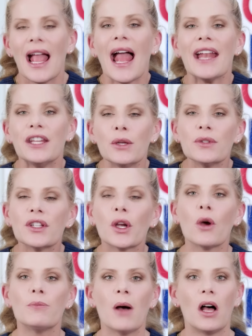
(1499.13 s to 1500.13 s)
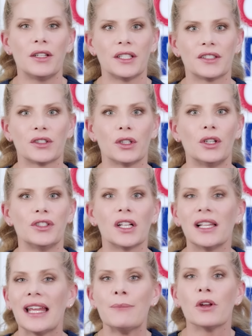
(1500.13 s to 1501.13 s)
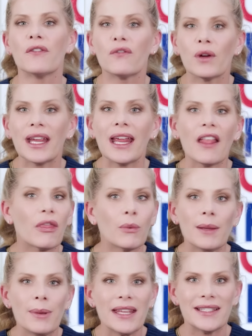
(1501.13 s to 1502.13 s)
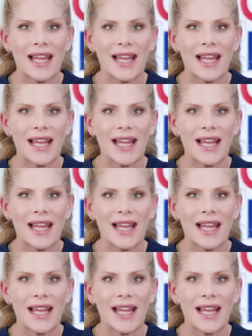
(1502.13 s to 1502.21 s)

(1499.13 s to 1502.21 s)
and use the code politicsgirl to claim your free 3-piece